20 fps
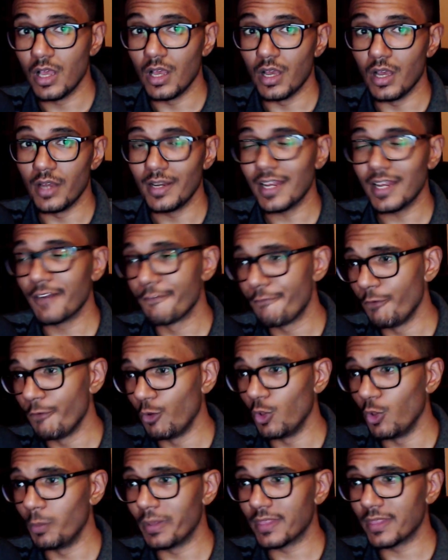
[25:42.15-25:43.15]
uh, not a
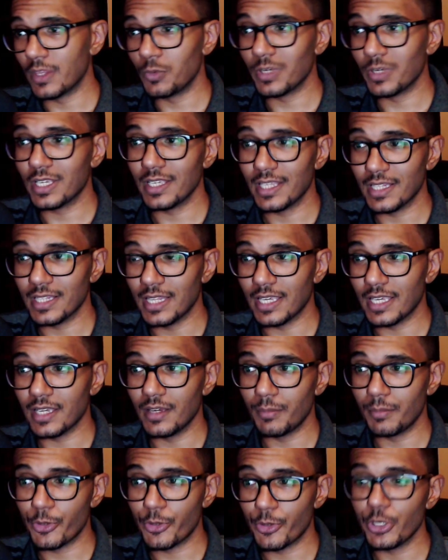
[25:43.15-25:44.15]
full, but then we can get like
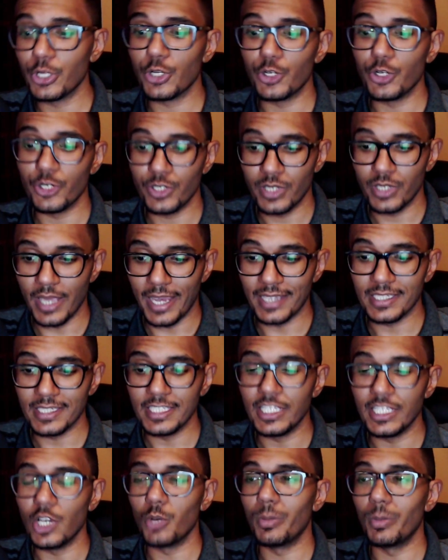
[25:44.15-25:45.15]
a pretty good
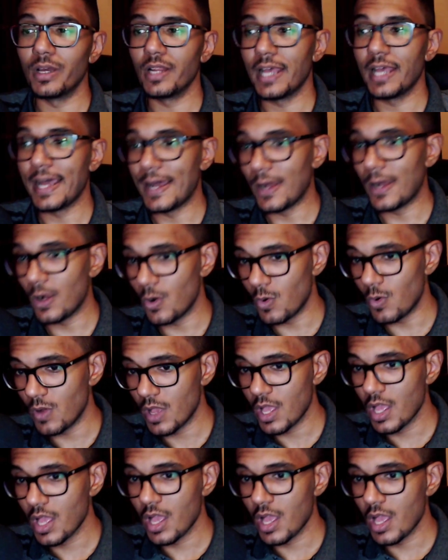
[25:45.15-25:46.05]
idea about how